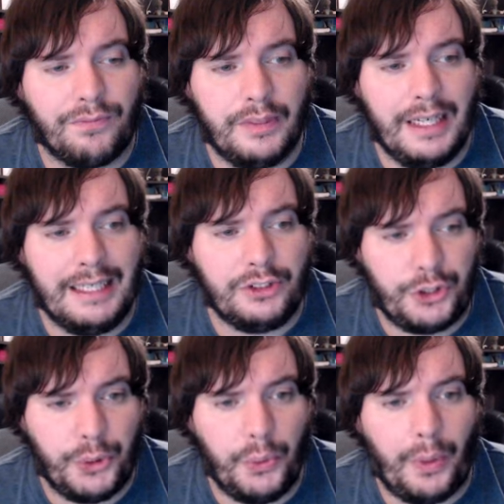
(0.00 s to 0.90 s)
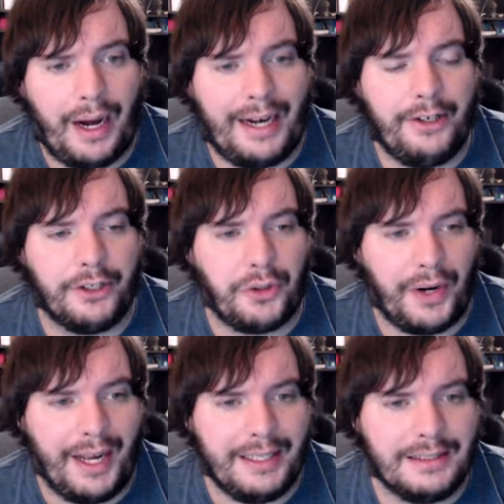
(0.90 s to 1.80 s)
and two iron
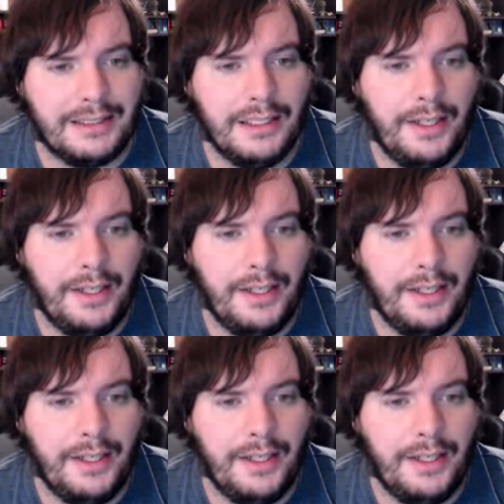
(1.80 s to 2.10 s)
crags